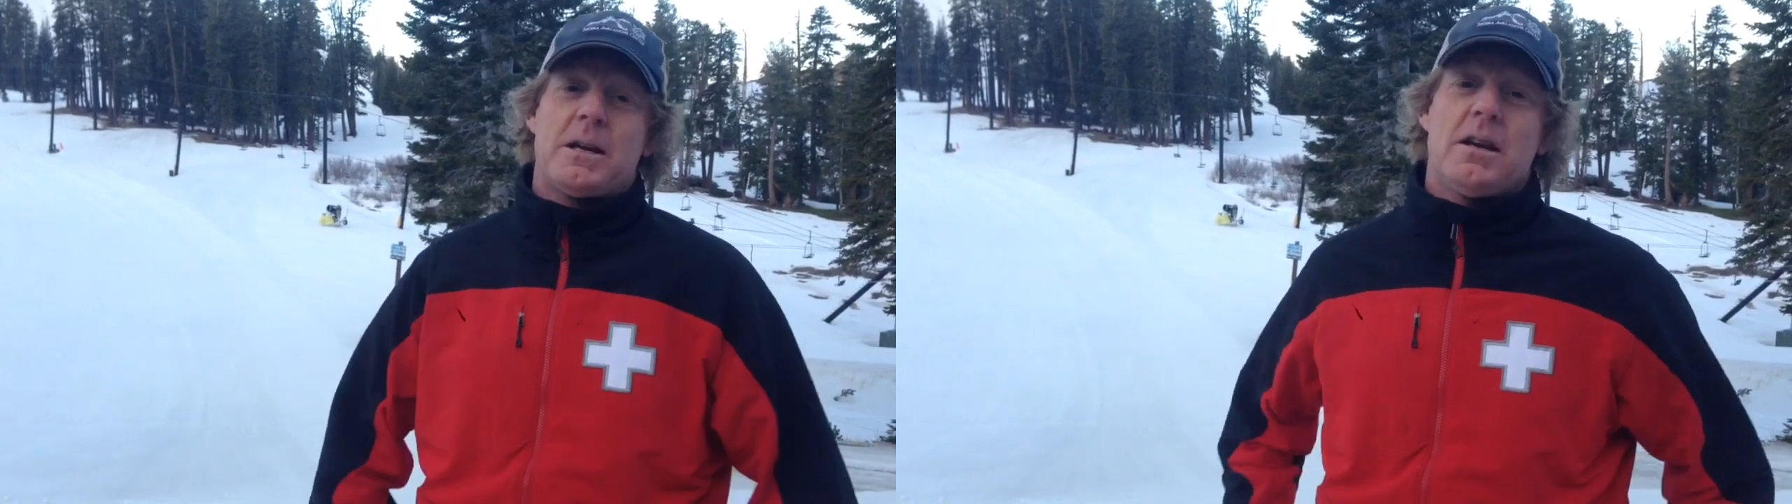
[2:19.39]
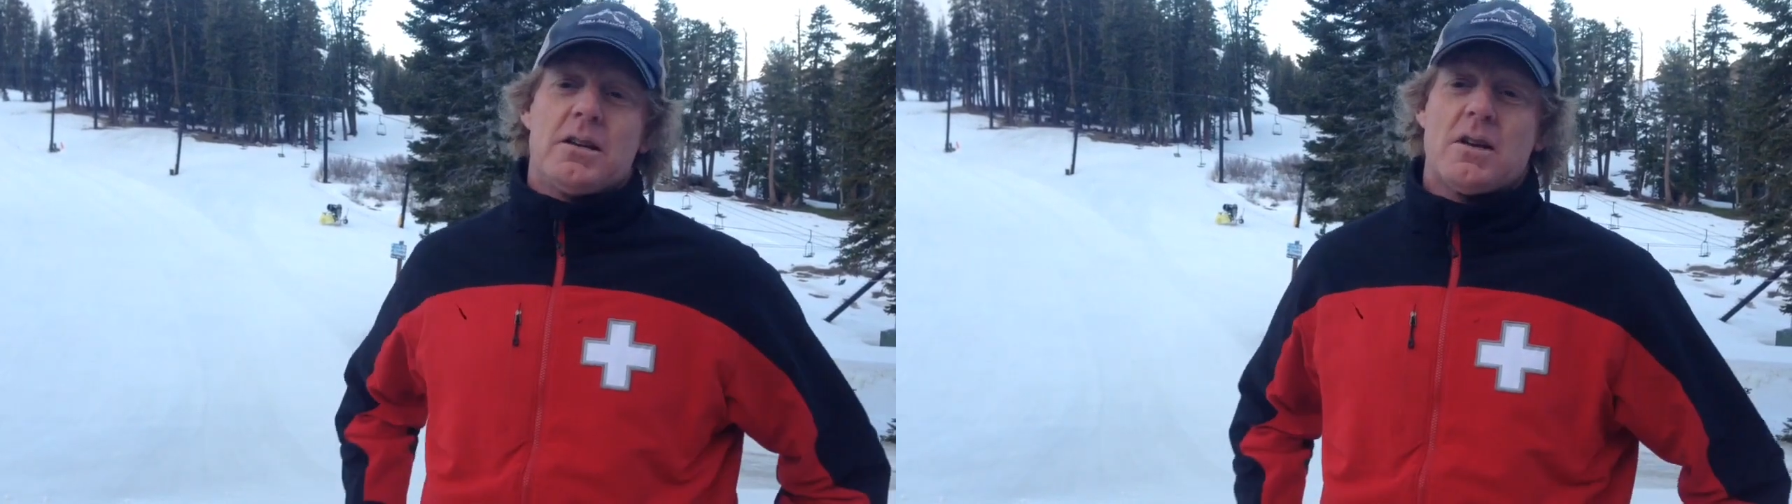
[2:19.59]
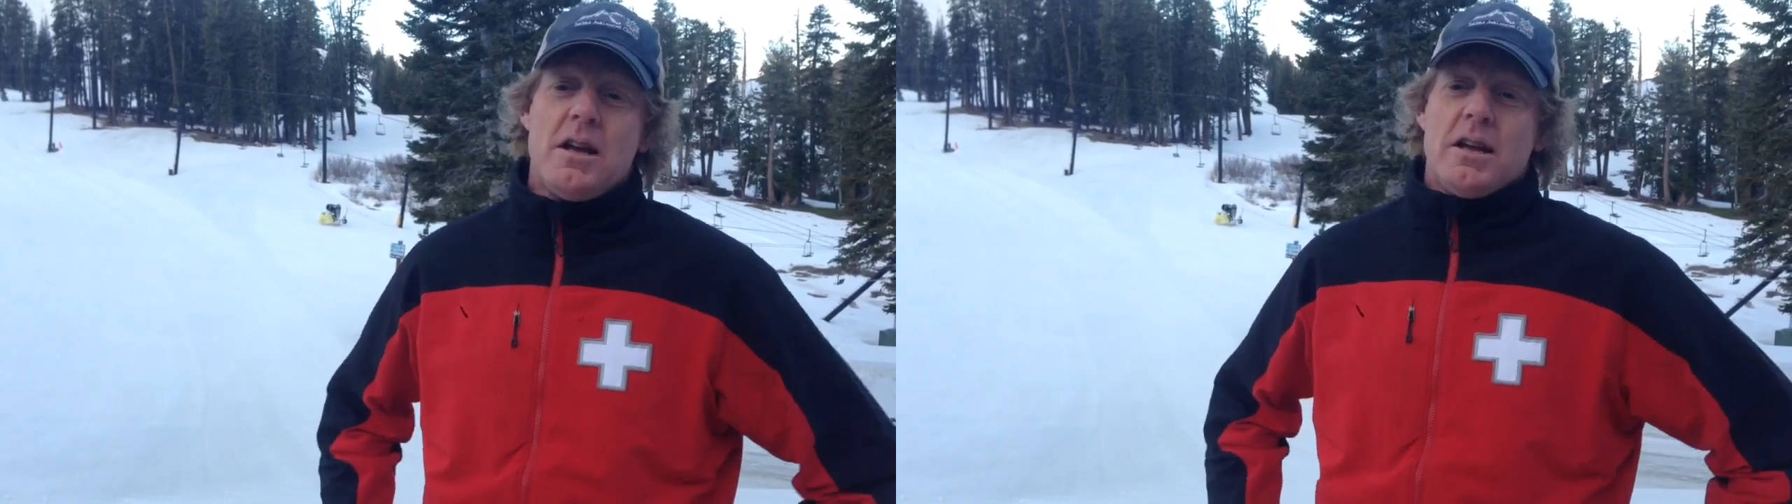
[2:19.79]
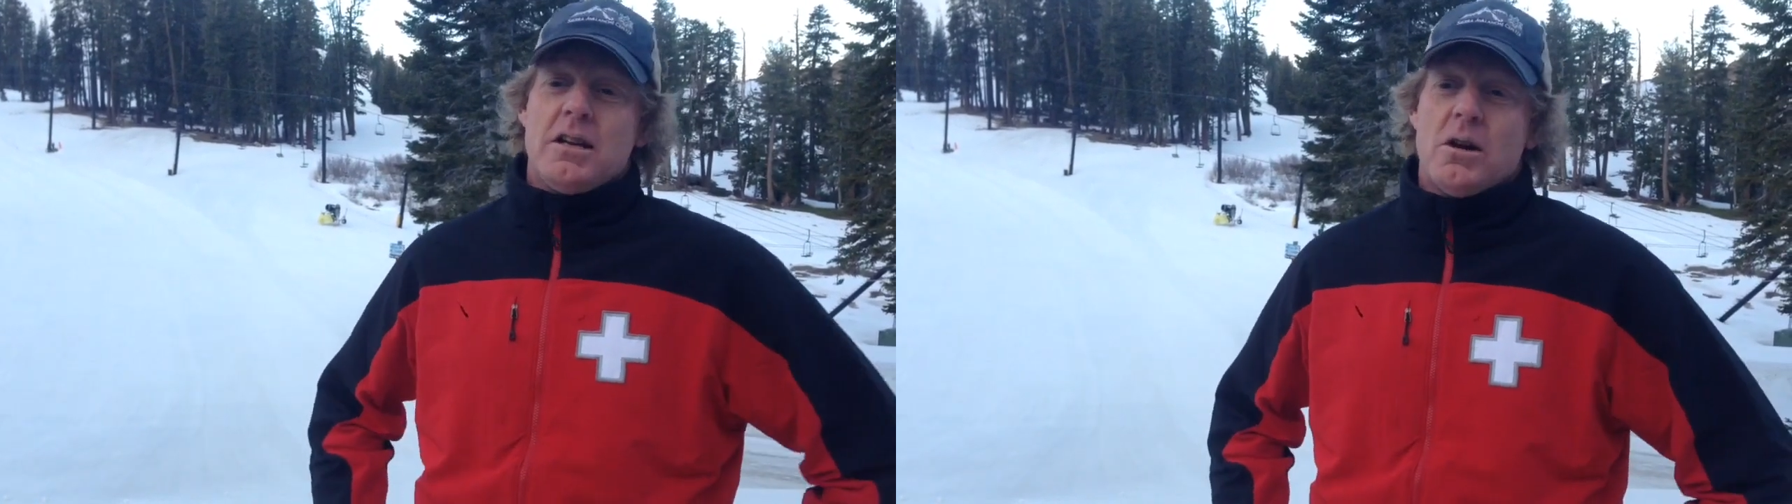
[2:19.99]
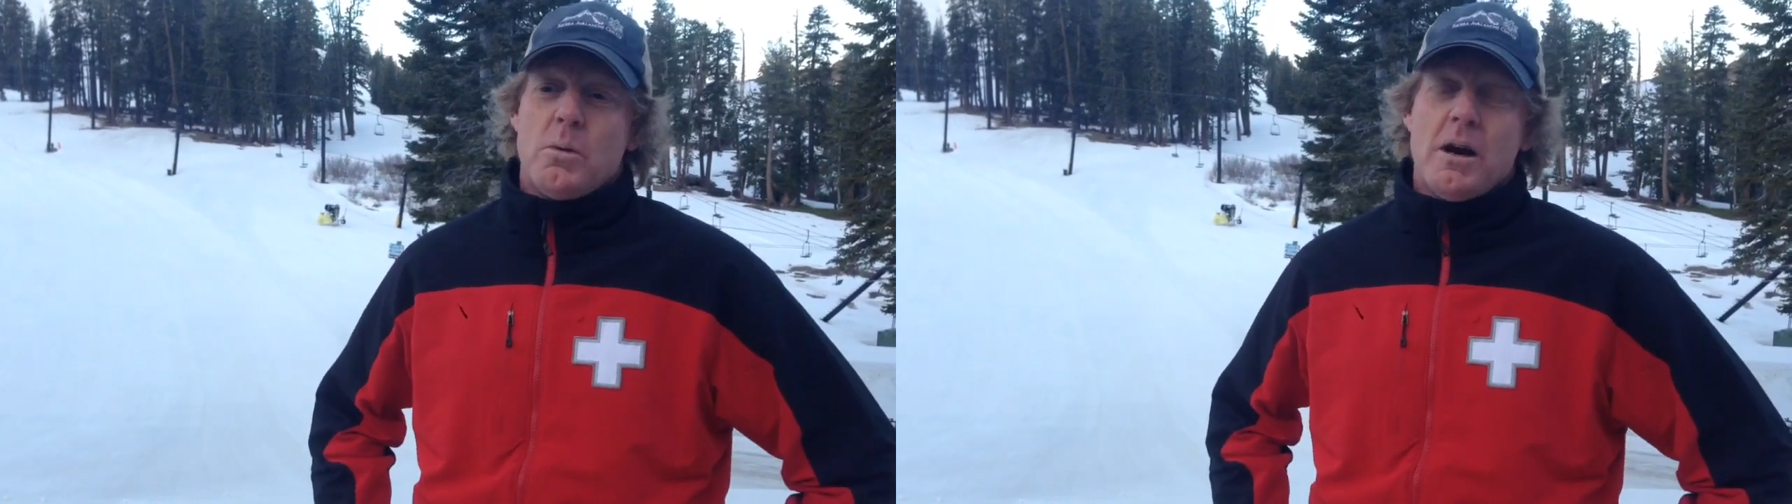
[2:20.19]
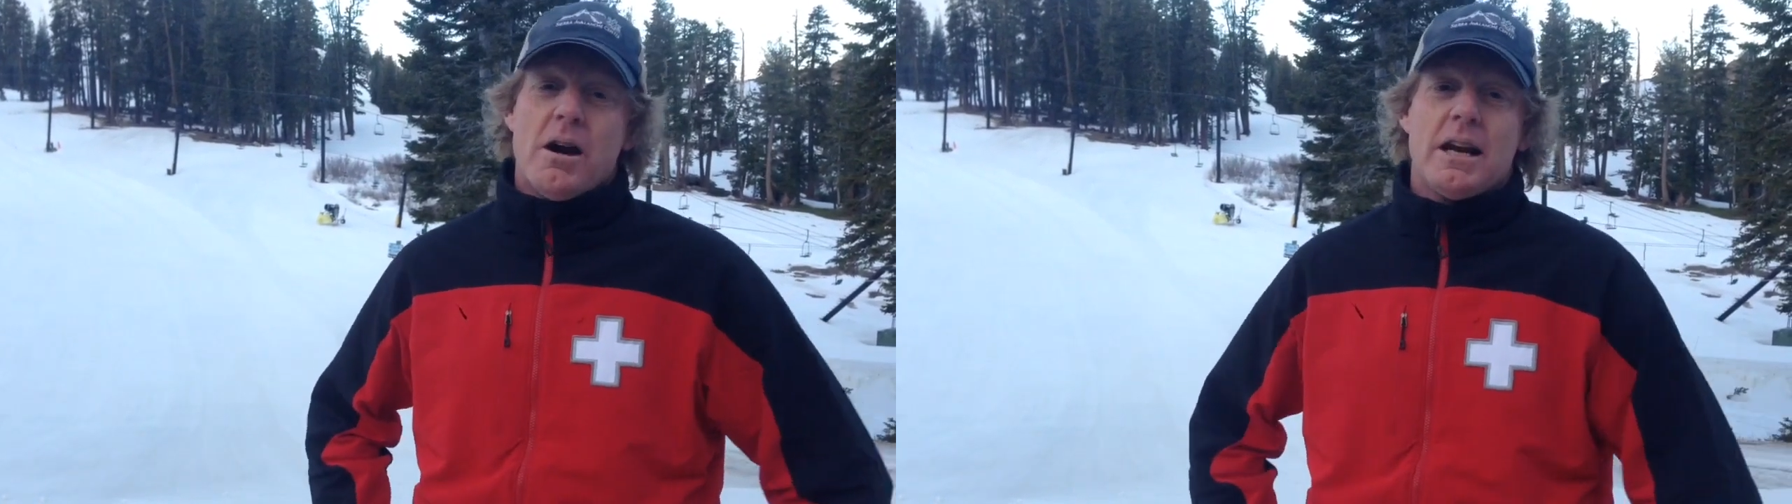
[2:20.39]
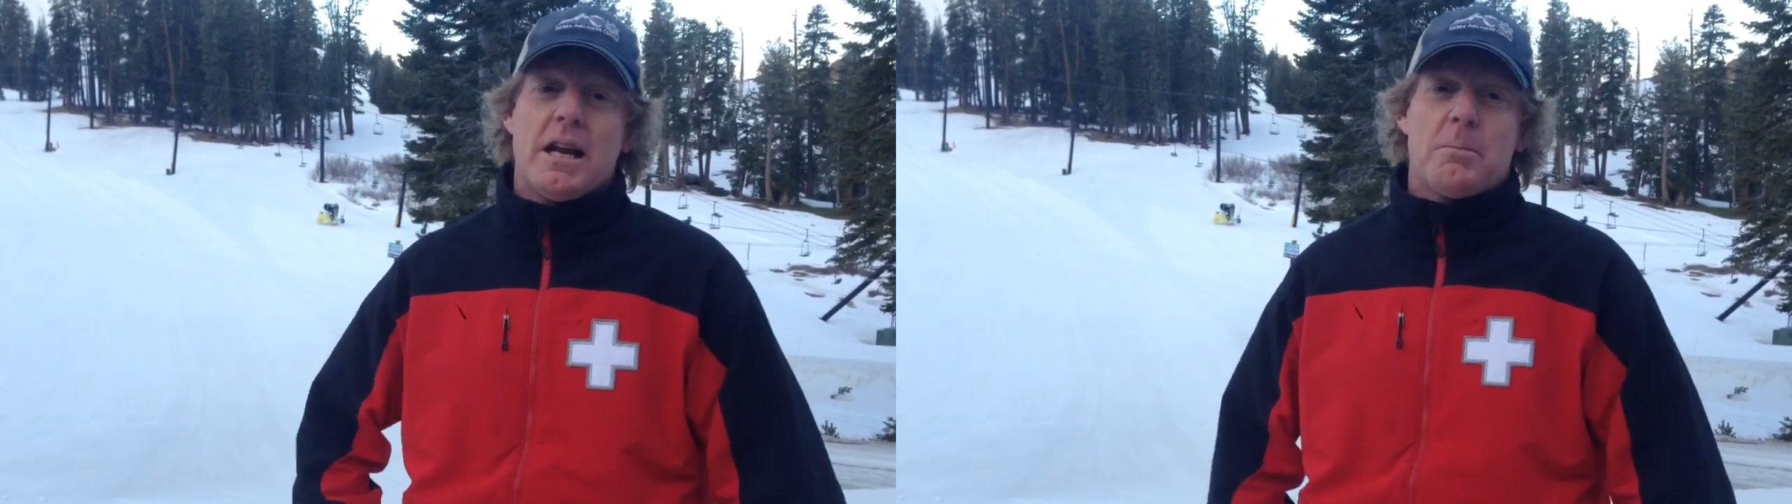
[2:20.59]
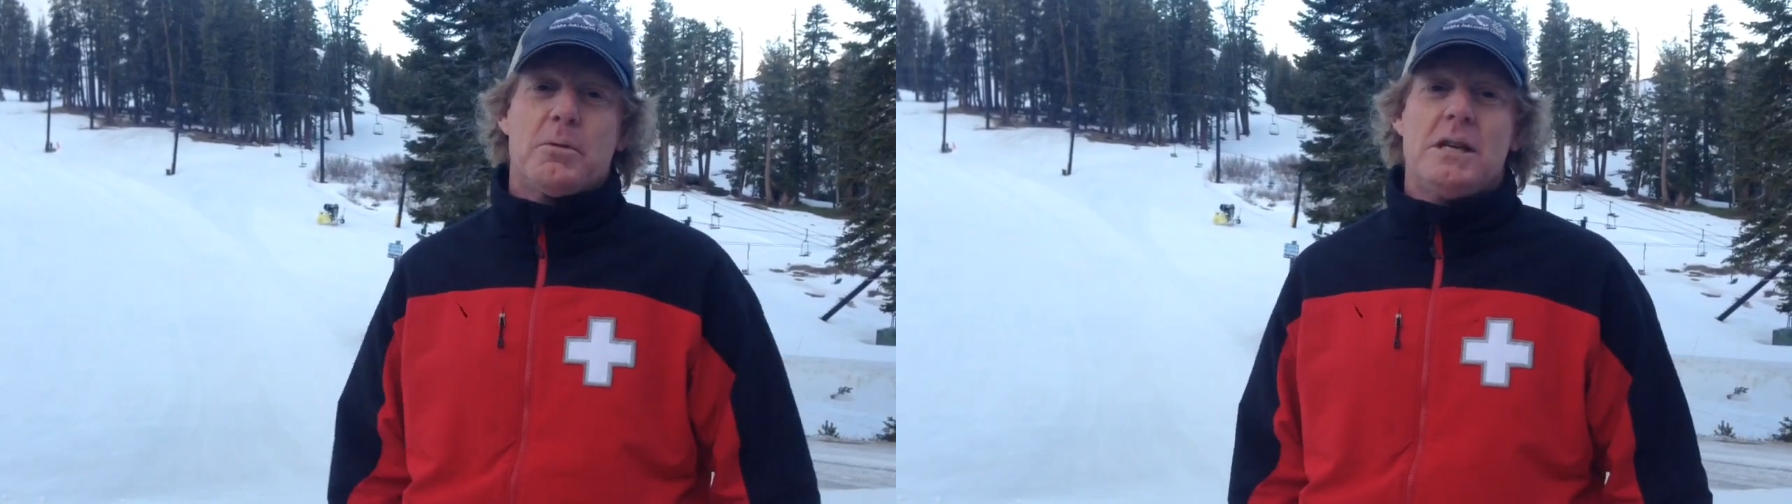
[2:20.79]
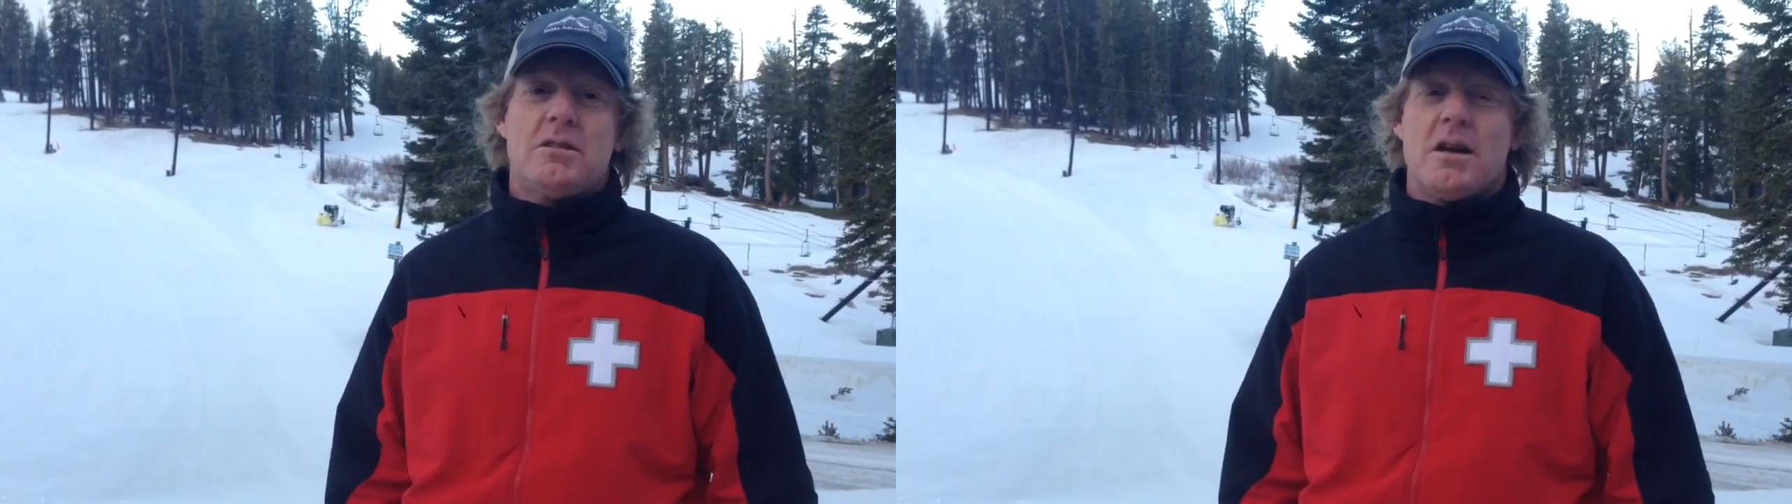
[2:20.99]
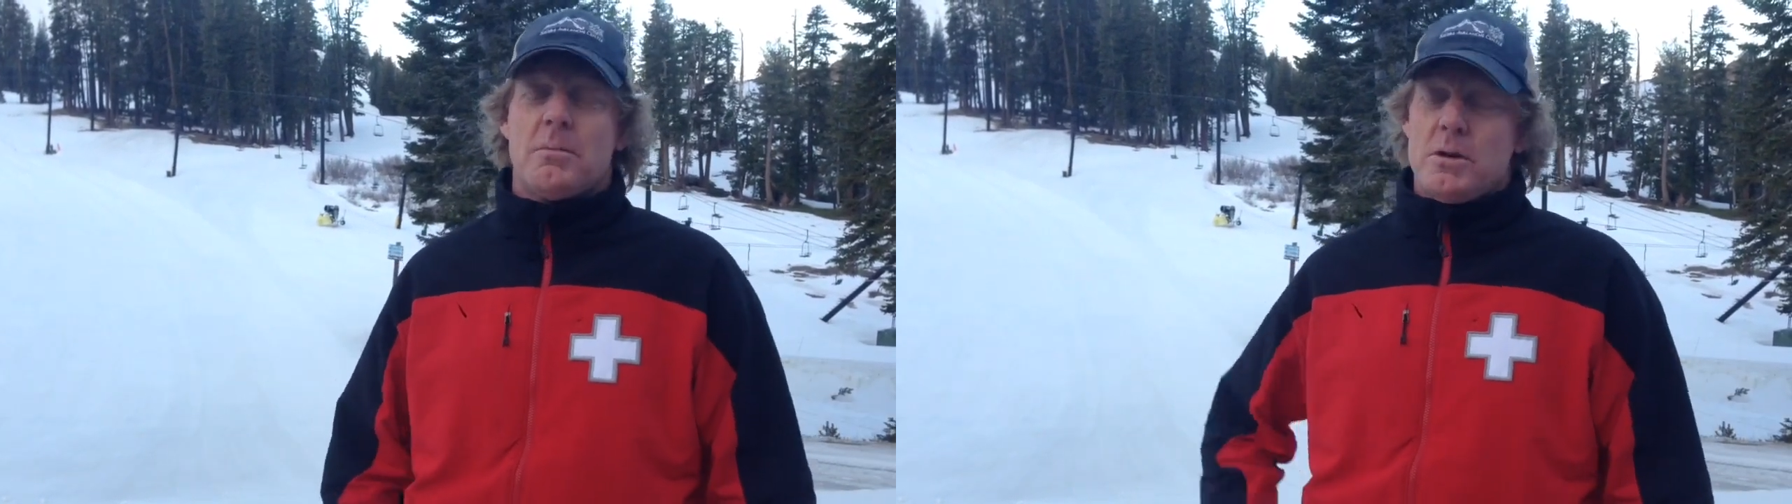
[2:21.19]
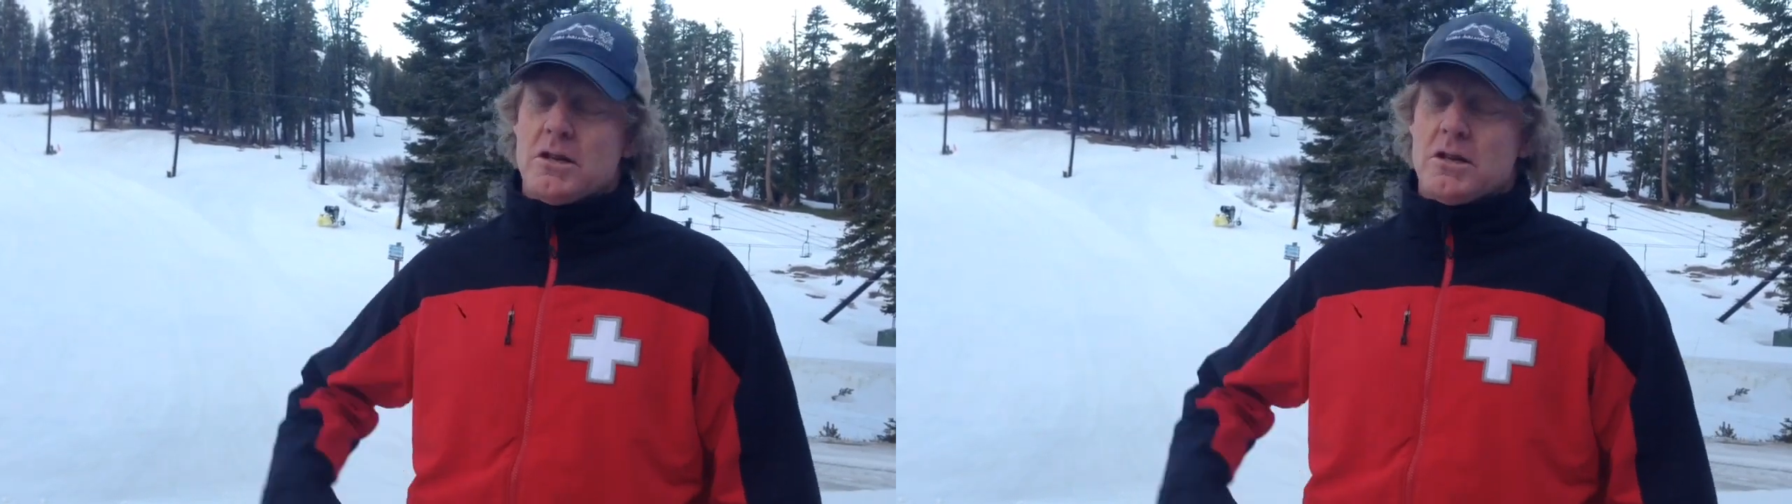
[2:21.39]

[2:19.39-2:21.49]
because you know we are gonna get precip.